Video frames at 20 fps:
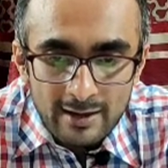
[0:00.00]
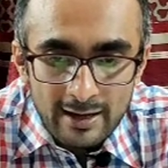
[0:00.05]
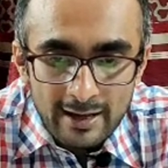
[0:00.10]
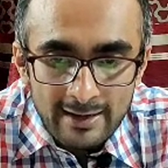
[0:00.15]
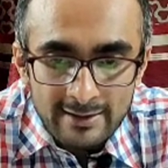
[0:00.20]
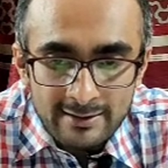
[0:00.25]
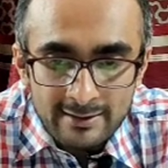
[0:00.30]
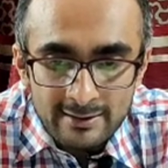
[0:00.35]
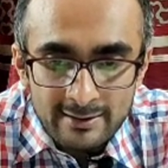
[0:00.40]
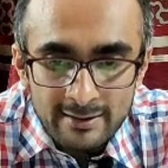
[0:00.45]

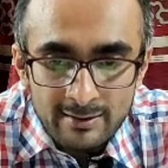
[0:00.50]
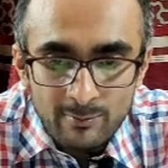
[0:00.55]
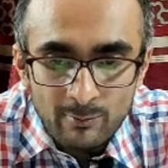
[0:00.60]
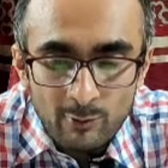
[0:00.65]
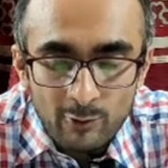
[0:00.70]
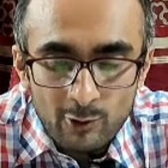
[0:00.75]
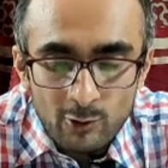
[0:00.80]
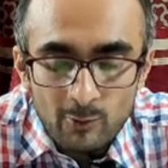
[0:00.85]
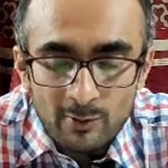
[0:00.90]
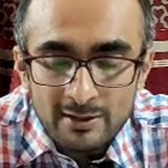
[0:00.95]
and
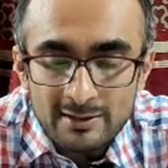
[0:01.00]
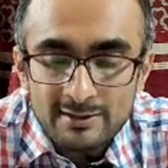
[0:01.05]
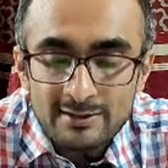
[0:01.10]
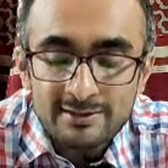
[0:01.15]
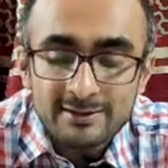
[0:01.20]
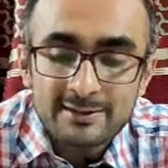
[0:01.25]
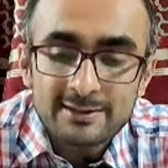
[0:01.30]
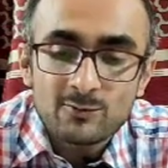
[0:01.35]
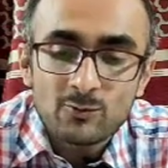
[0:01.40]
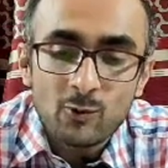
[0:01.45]
moreover
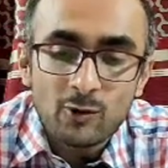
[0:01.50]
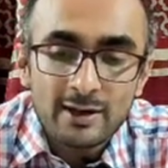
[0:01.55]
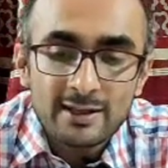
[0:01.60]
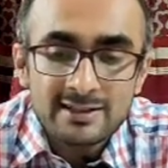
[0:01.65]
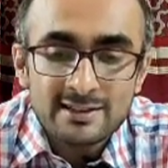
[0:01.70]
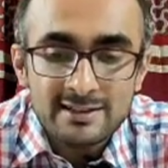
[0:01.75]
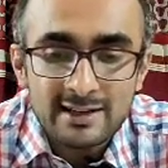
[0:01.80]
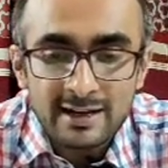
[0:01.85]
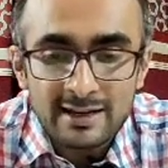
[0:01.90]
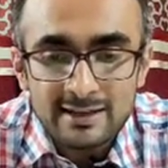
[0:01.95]
this is
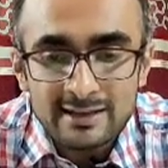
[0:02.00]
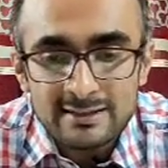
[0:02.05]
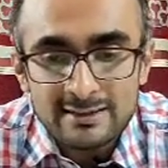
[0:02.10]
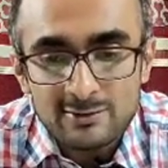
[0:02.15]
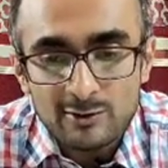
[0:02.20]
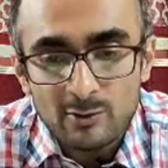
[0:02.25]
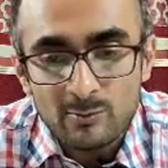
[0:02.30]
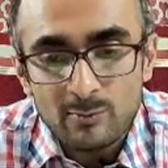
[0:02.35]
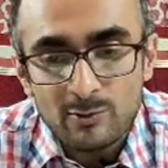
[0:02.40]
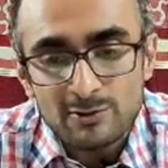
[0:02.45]
volatile,
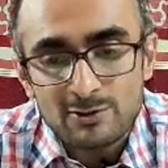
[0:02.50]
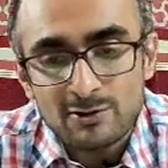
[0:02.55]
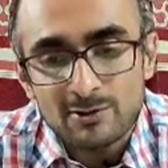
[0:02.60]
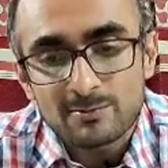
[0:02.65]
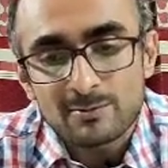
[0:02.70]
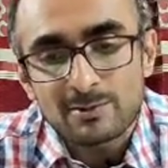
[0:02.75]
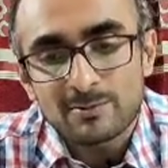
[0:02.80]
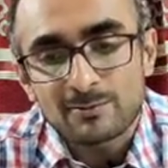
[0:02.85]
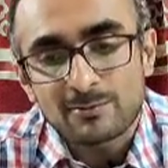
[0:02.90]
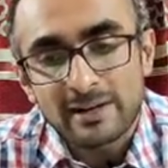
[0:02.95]
so most
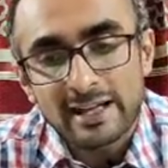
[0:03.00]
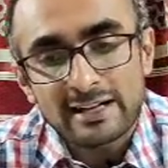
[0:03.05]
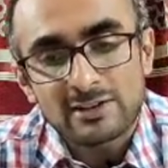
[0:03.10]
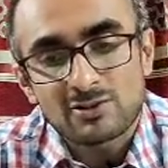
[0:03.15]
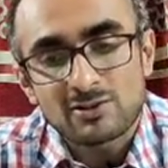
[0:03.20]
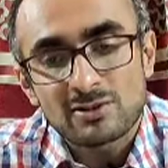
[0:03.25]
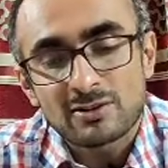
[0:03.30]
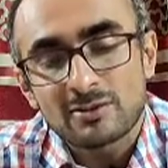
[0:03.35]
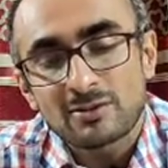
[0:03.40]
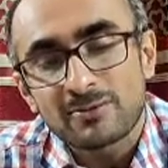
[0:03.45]
of the
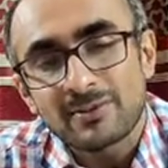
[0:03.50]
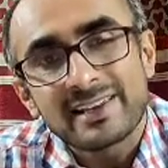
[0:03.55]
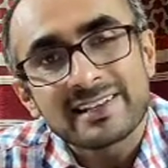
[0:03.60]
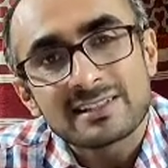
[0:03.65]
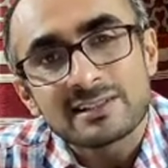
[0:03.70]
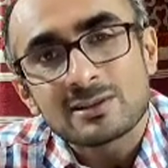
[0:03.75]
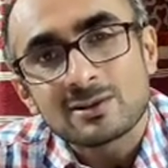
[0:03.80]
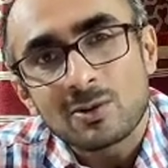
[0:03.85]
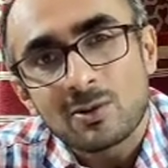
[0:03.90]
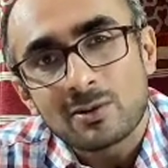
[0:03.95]
fraction of
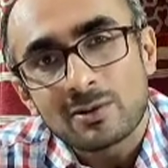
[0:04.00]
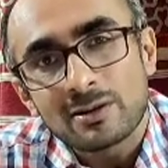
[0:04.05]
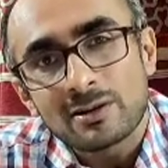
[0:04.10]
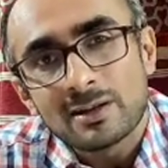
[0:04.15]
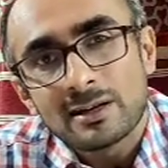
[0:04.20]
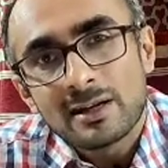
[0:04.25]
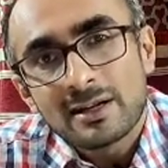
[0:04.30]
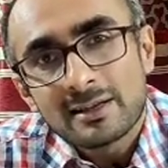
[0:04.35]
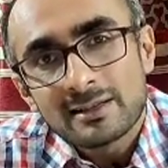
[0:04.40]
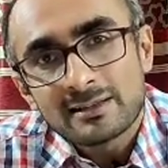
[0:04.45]

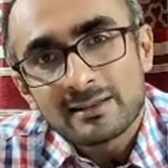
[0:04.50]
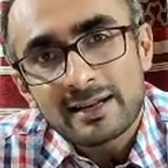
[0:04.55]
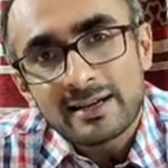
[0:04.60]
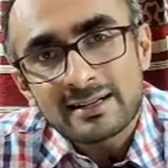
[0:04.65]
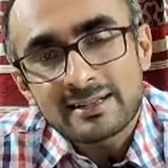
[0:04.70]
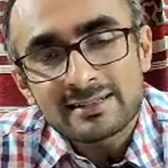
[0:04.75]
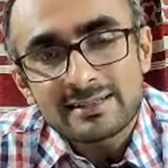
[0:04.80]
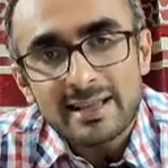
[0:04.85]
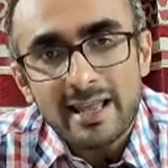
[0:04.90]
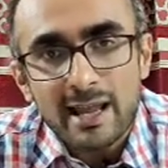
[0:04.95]
acetone
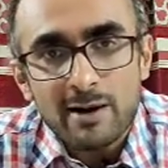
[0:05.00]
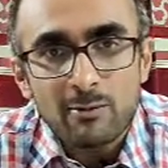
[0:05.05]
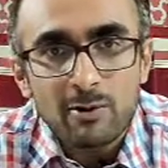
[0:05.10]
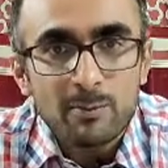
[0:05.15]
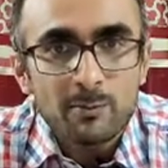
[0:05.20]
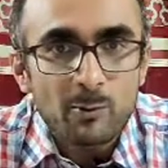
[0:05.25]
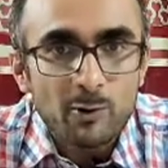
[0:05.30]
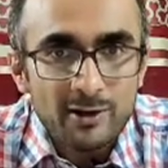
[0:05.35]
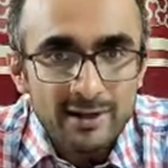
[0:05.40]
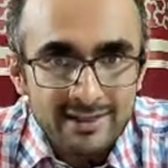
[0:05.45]
that is
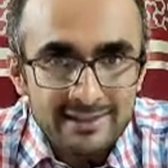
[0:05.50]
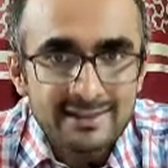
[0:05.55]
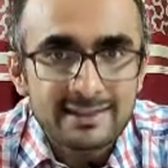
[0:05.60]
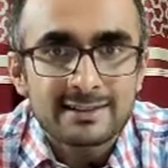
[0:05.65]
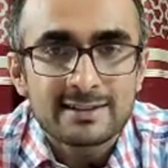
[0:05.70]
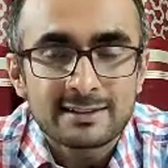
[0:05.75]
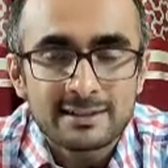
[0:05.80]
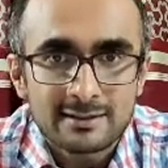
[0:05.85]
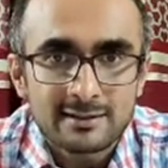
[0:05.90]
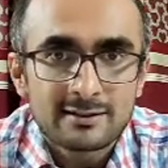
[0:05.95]

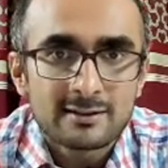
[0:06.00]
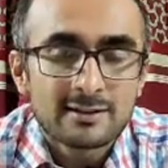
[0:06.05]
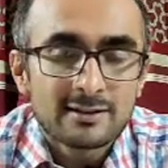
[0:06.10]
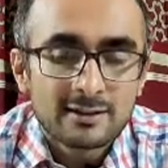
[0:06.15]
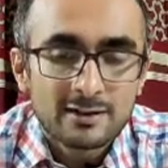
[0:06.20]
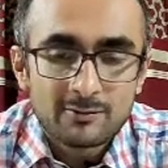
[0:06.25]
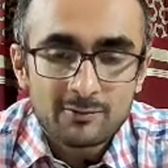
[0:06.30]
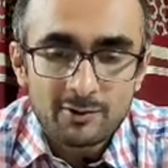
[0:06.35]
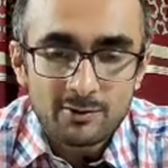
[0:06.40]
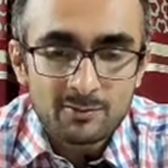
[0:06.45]
evaporated
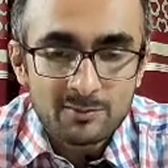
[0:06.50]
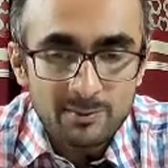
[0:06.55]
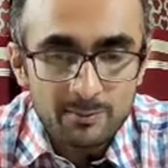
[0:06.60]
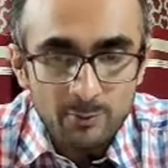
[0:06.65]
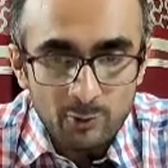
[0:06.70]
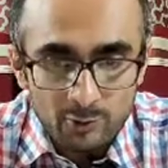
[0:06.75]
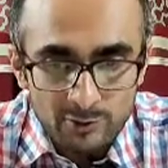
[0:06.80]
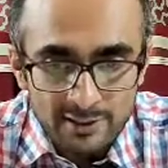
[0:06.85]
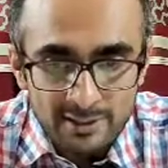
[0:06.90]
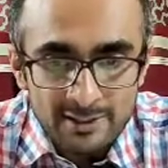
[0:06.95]
from the
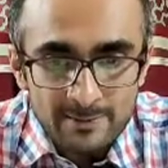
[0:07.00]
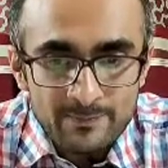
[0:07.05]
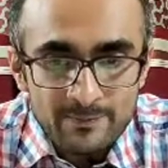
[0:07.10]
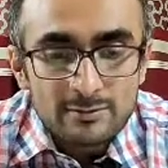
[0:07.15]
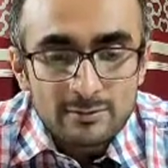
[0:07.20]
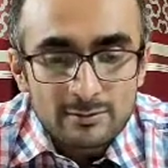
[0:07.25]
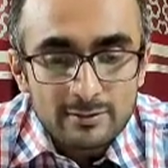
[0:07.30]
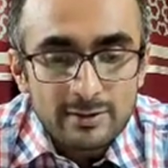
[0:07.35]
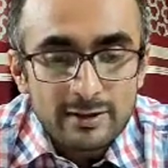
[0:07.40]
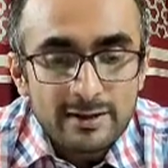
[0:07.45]
body.
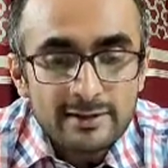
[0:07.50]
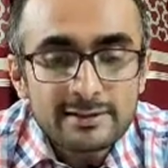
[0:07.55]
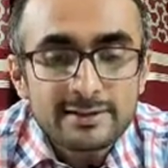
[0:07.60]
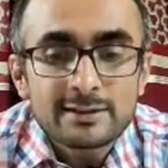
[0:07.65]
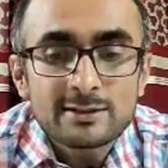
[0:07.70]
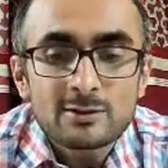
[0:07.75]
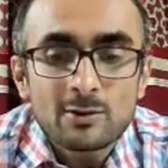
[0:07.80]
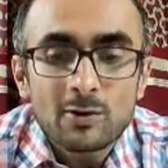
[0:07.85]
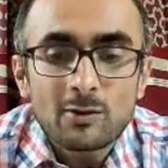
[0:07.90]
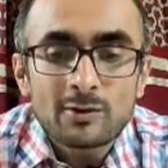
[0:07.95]

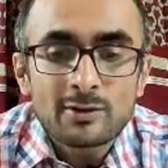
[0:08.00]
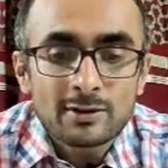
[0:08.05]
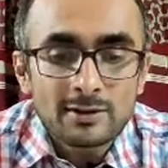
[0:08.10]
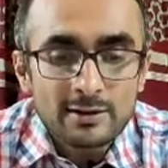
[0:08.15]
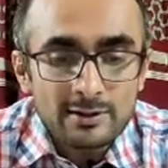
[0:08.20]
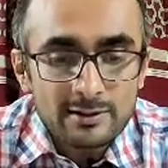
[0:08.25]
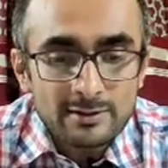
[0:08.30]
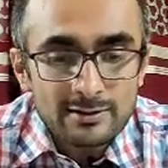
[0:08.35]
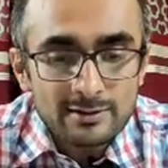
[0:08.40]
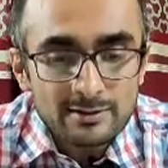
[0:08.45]

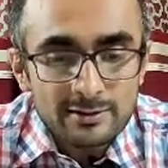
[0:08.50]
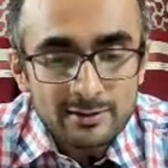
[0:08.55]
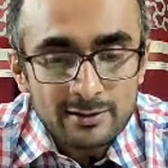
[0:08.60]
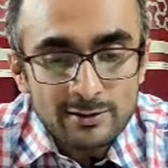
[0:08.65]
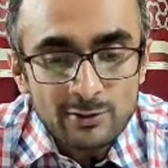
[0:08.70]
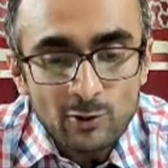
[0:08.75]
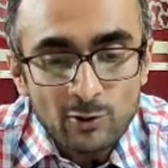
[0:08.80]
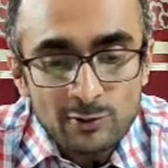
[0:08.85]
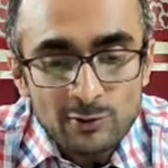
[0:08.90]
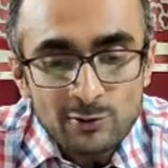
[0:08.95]
Acetone is
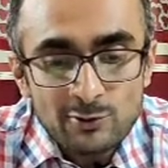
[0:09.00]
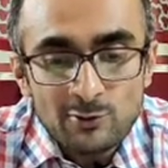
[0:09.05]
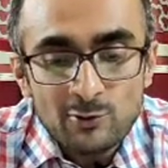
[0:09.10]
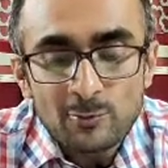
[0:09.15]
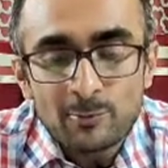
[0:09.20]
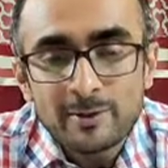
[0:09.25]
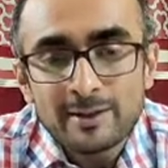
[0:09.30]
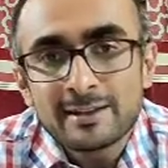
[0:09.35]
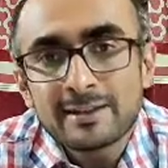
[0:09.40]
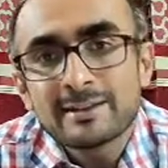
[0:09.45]
known
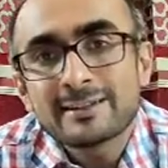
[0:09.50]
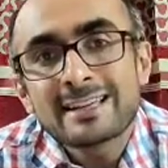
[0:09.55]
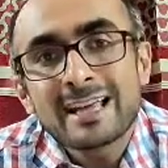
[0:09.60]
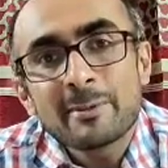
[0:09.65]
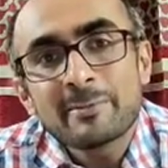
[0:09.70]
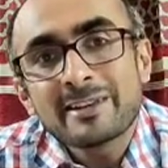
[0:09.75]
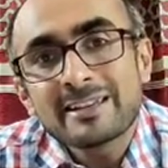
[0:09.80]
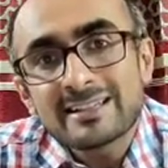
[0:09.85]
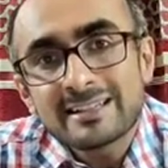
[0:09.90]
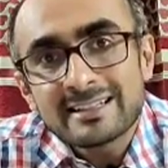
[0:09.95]
to be
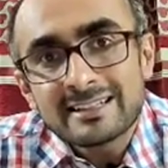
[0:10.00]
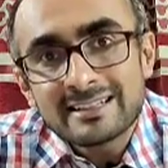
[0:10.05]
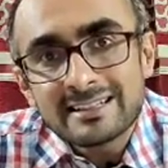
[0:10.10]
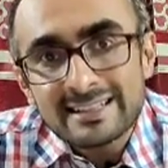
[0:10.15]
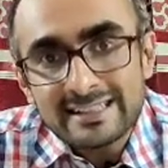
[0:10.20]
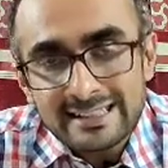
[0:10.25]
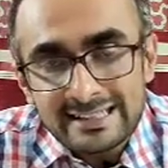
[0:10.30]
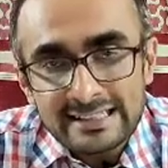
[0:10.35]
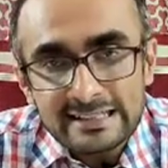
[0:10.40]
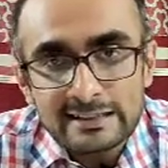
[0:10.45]

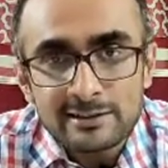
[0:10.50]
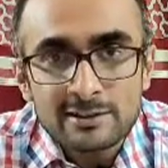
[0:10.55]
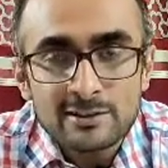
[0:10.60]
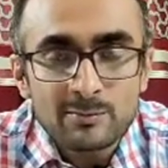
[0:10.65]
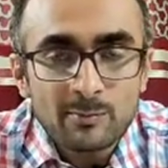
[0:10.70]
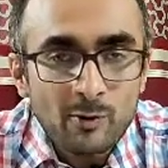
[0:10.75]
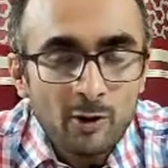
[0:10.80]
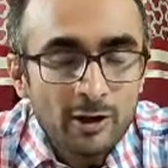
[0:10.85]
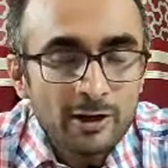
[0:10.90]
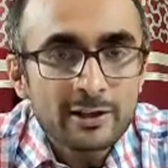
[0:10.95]
chemically
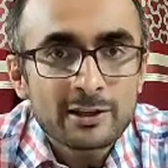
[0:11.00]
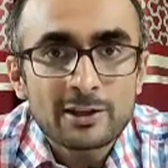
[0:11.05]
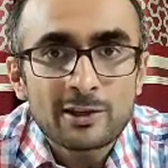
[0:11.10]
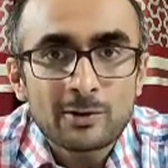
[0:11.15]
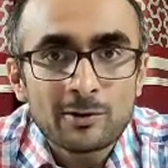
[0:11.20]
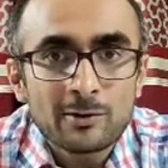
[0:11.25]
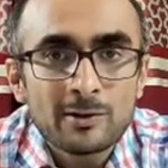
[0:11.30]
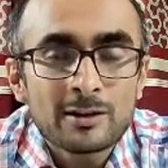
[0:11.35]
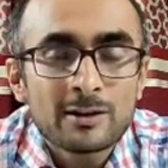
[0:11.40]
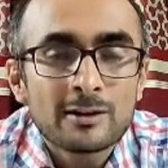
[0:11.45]
inert
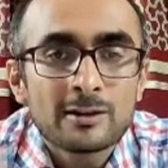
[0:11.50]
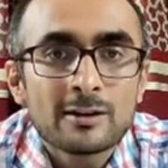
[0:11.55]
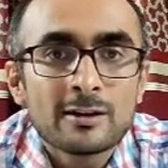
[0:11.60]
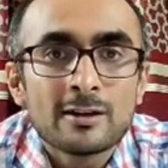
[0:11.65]
molecule,